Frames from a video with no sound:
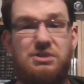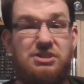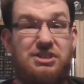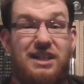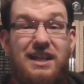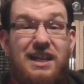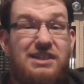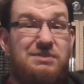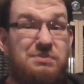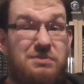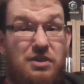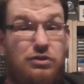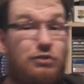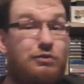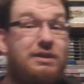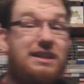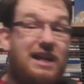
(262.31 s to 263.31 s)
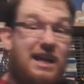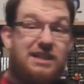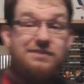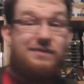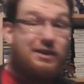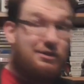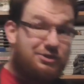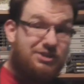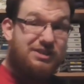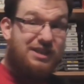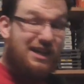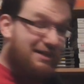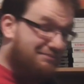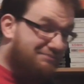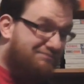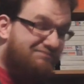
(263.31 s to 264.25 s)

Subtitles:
which I guess with the 3DS version